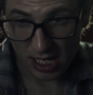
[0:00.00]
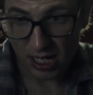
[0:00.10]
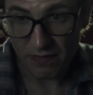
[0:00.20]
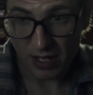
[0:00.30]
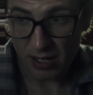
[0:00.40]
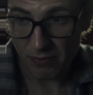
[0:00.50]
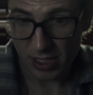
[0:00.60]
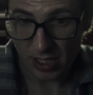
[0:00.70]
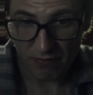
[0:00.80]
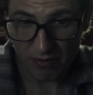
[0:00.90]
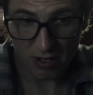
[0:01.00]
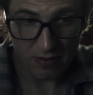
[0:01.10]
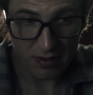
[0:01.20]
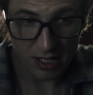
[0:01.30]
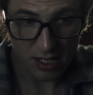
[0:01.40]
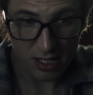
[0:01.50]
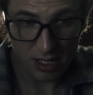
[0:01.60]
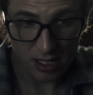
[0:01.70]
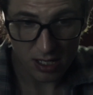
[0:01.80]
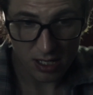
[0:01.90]
leading to his father's
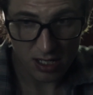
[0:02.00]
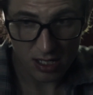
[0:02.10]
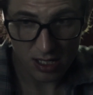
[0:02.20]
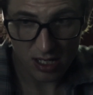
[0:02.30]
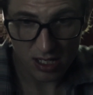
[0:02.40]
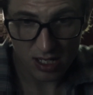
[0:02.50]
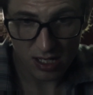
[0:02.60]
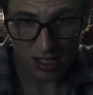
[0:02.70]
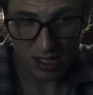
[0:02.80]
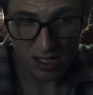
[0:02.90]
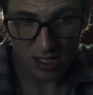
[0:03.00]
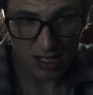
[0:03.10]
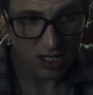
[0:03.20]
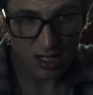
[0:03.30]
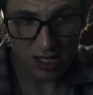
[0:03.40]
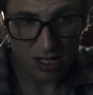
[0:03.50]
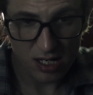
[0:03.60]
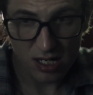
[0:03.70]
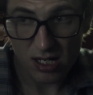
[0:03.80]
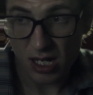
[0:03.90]
demise. Since then, Oliver's
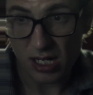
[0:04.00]
mother